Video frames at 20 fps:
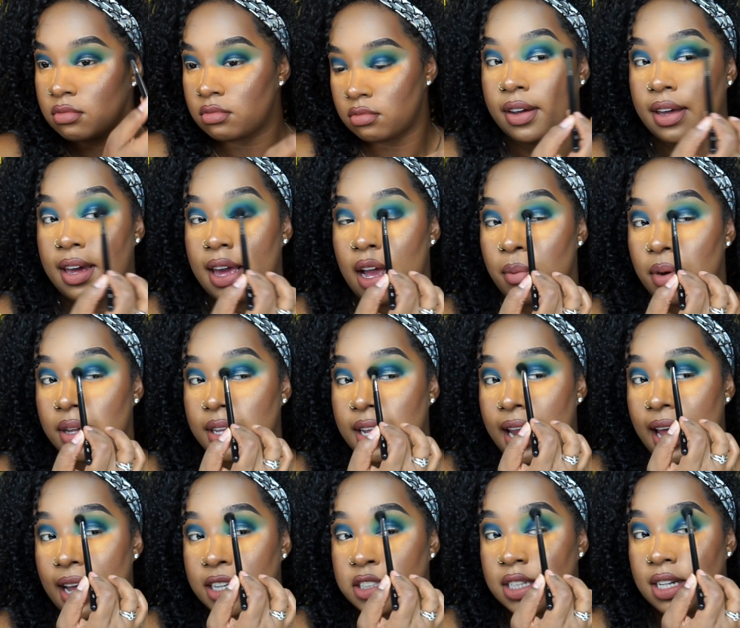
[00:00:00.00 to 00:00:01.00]
On camera,
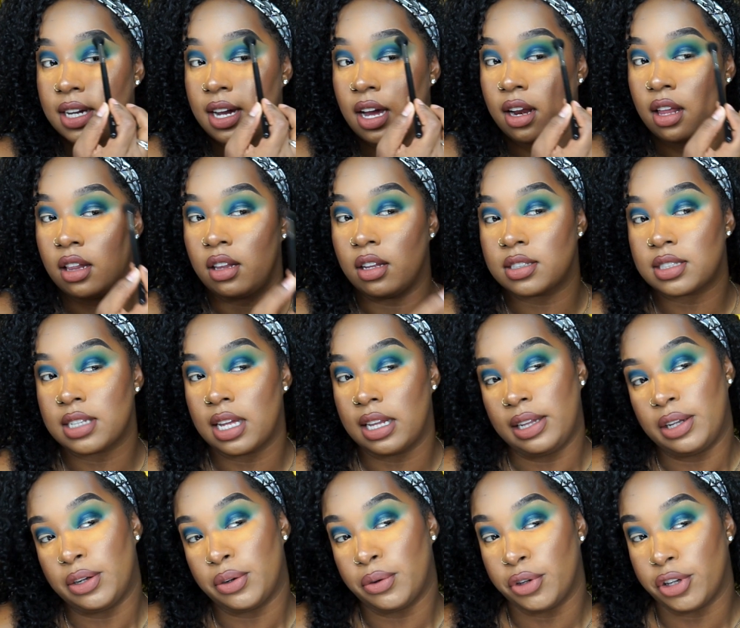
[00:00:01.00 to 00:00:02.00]
that actually kind of looks a
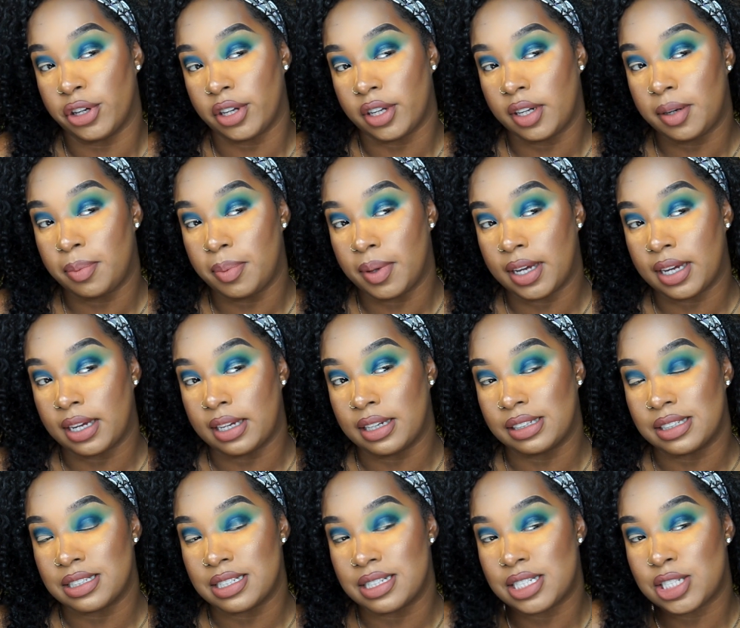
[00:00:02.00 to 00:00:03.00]
little good
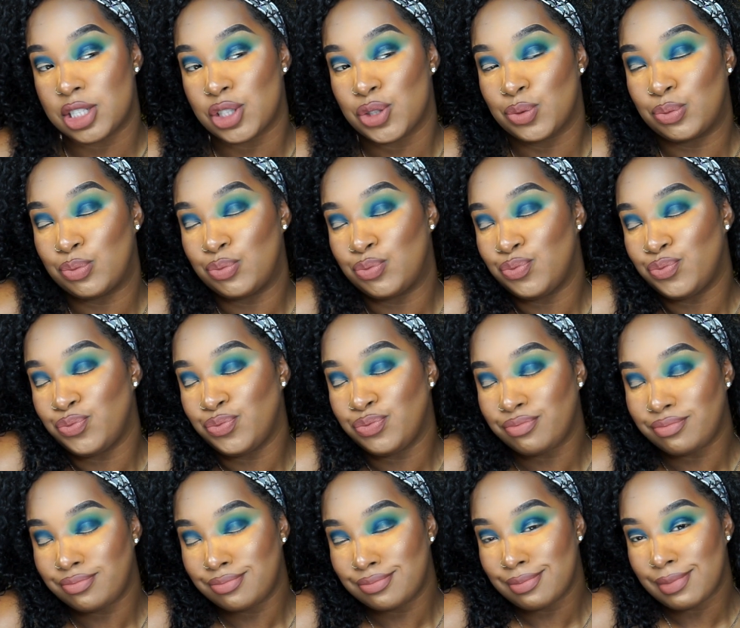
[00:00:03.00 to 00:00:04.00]
because,
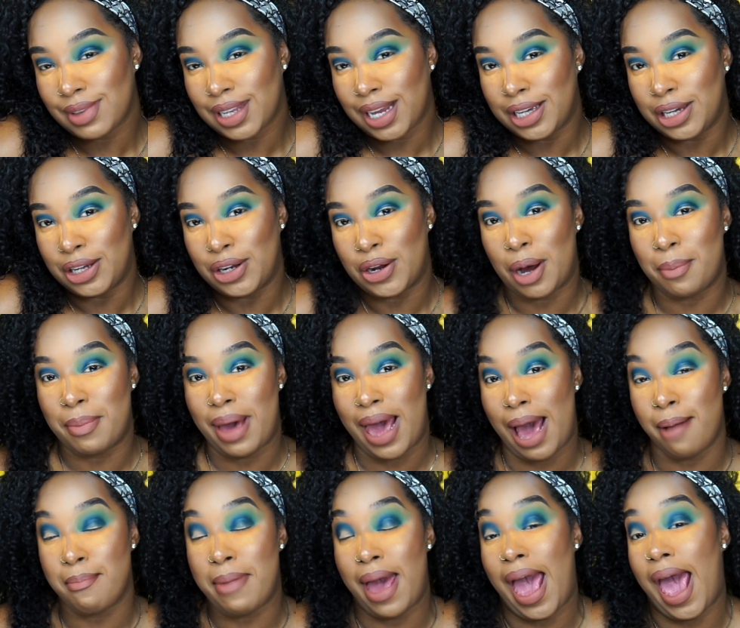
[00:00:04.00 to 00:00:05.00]
you know,
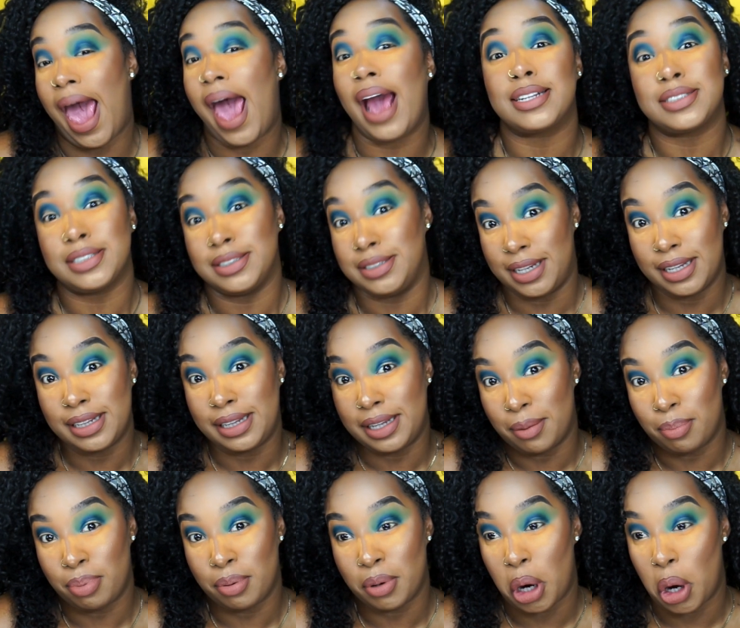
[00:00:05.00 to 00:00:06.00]
I'm accidentally
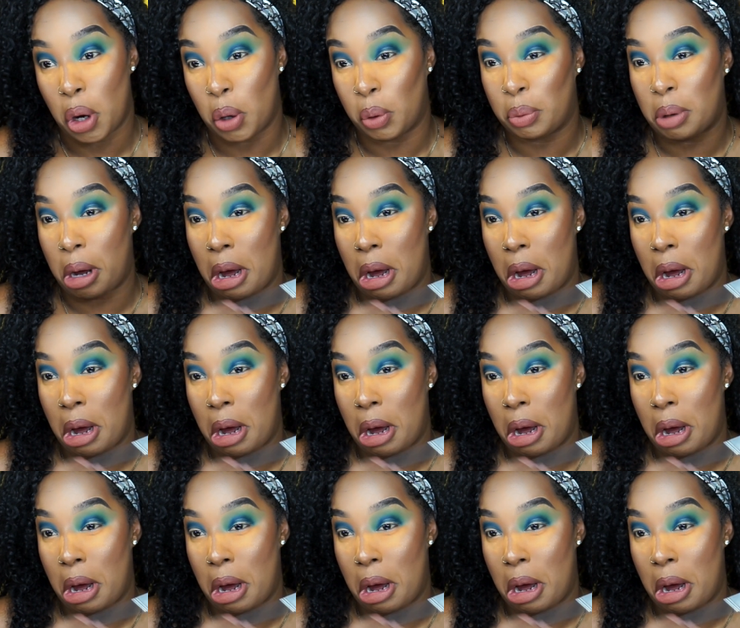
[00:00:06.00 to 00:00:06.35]
a pro.